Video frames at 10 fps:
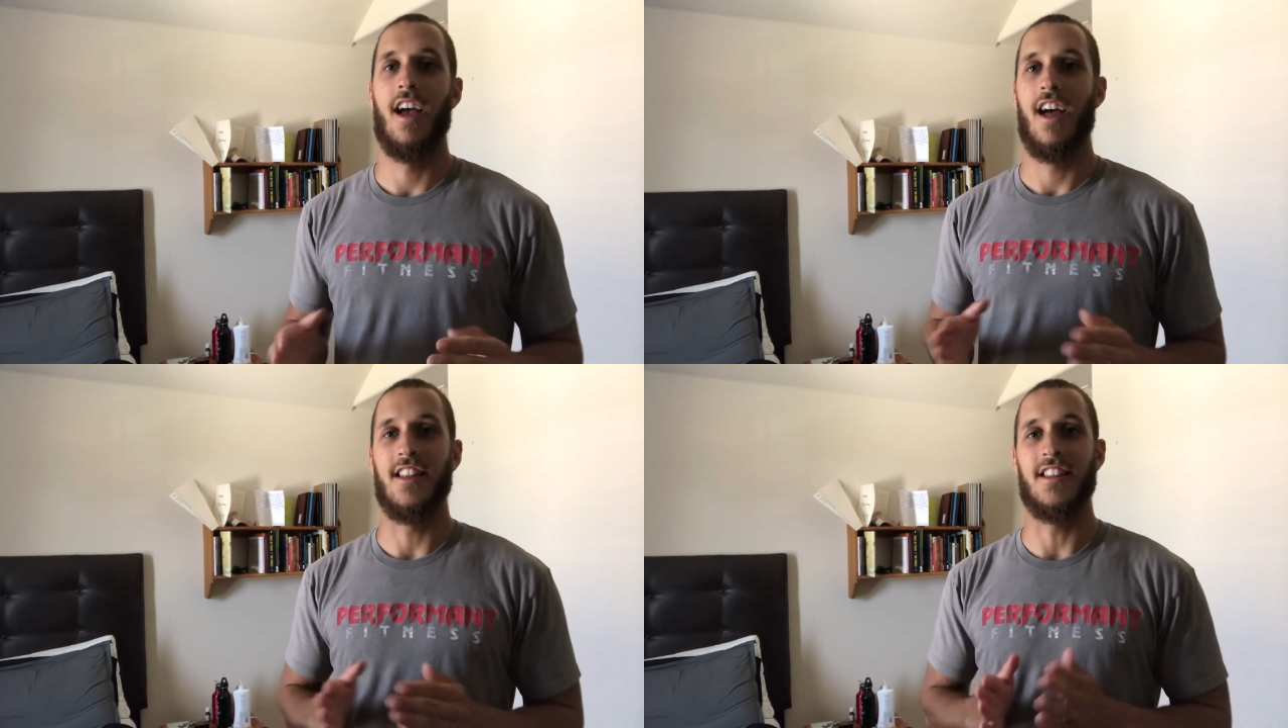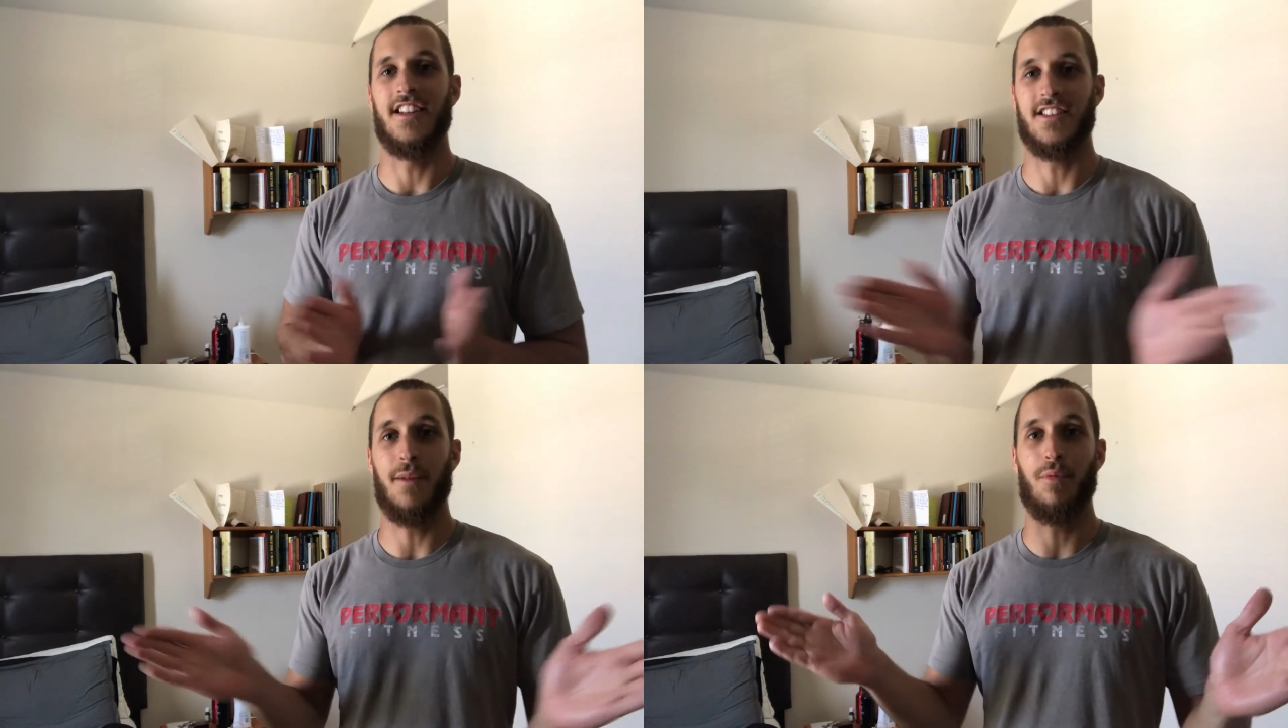And then they
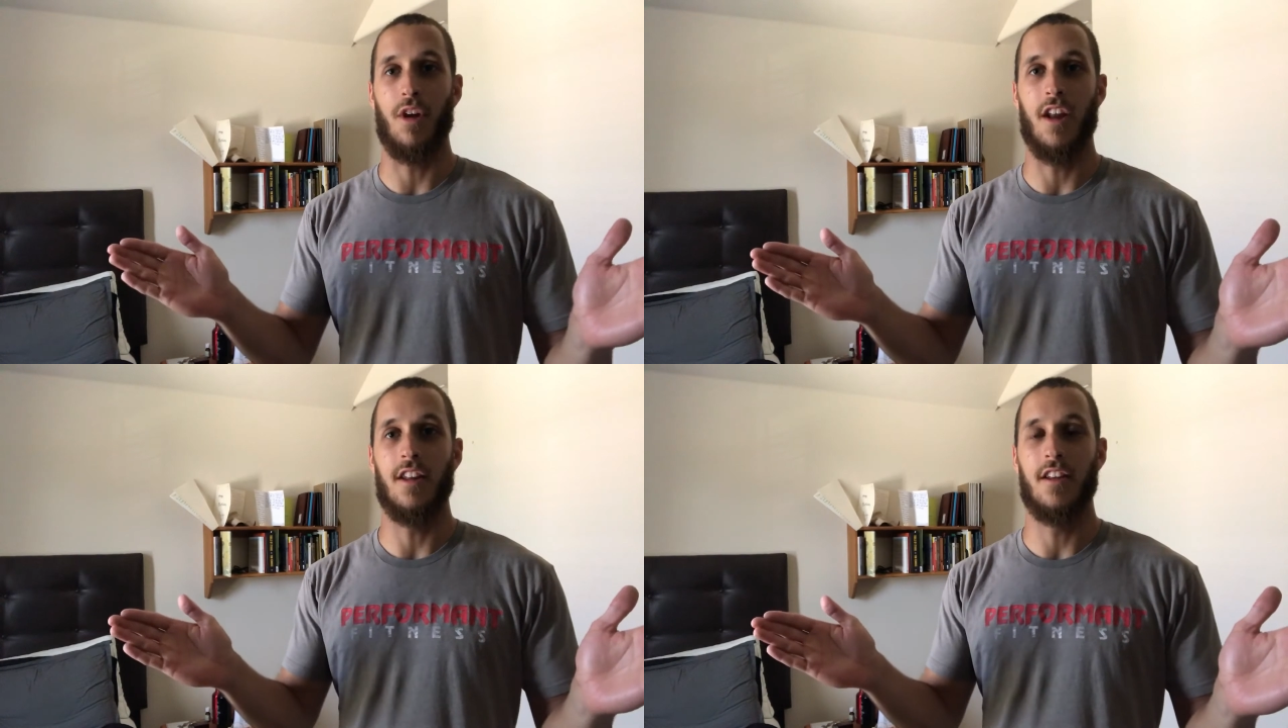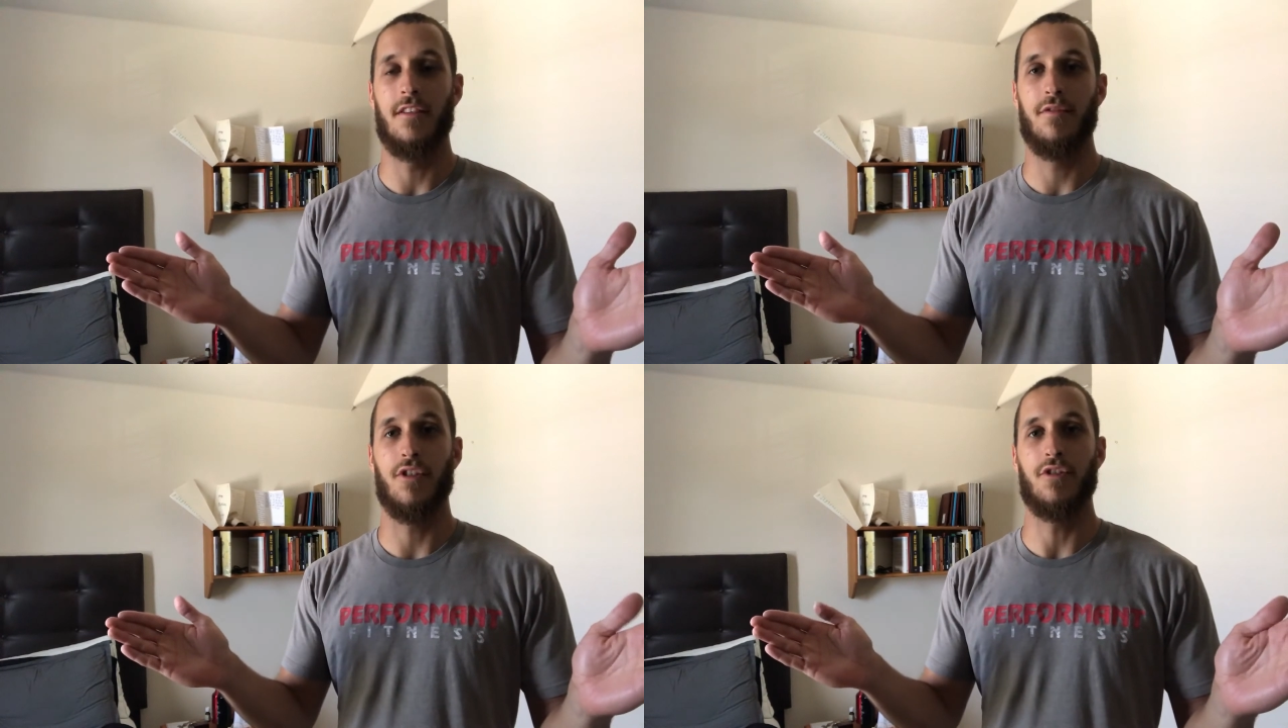separated
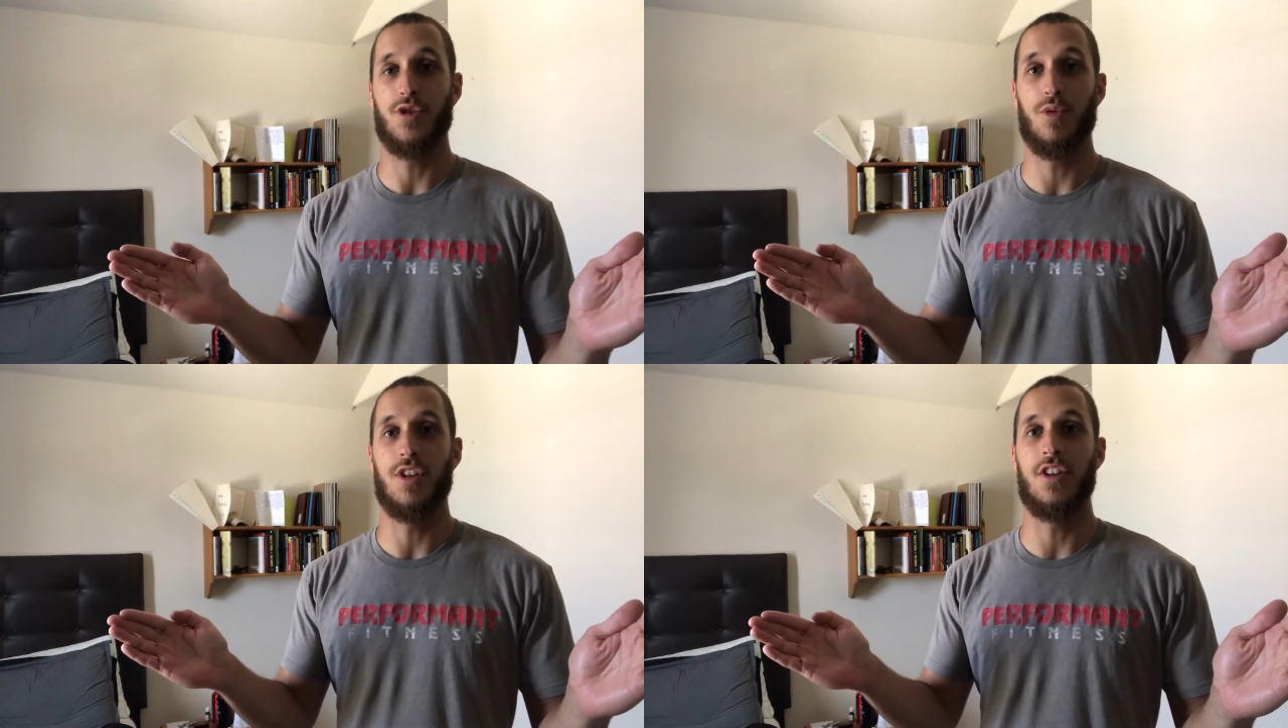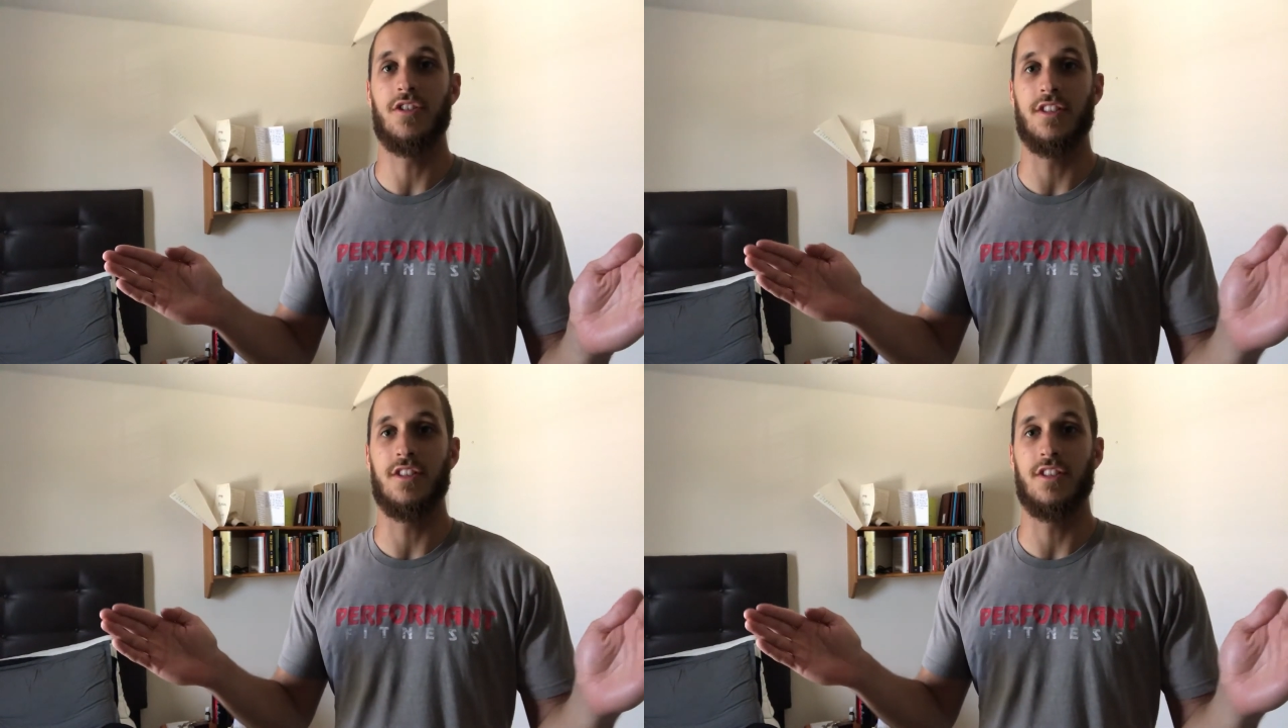for 20 years,